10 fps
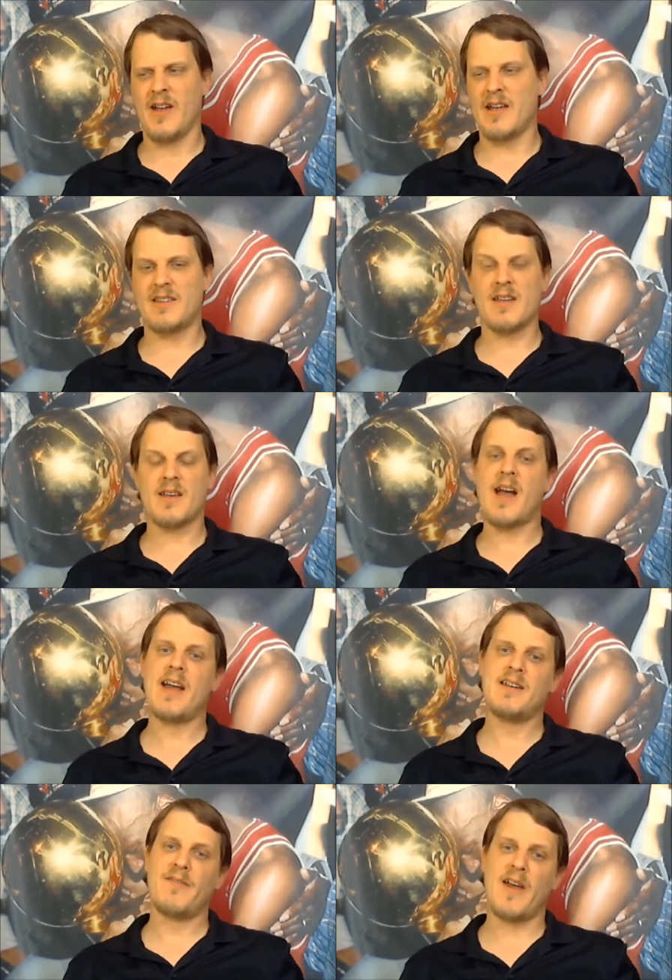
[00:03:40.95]
I think,
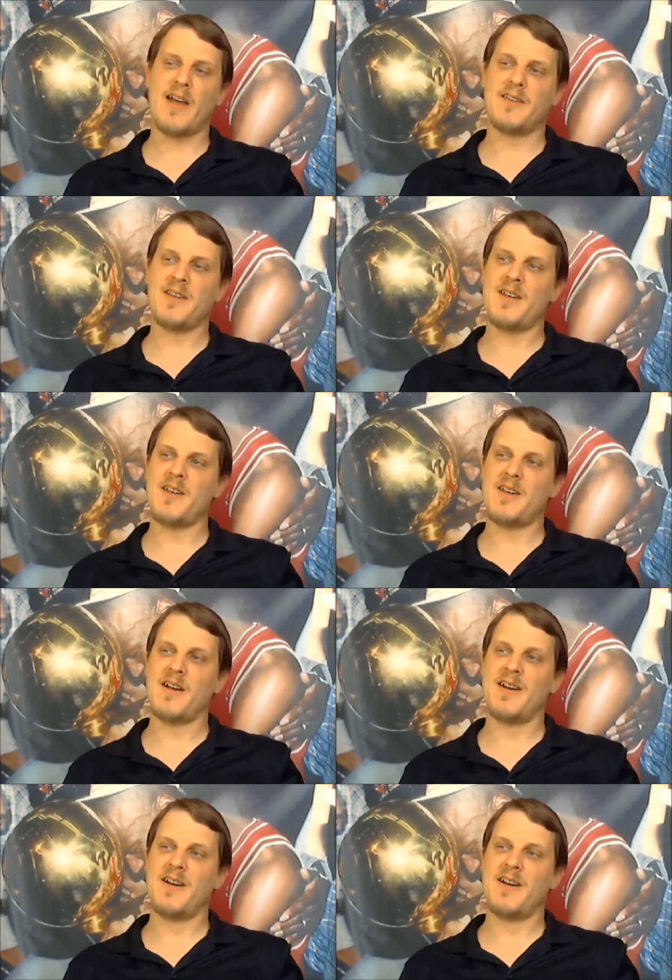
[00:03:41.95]
kind of had the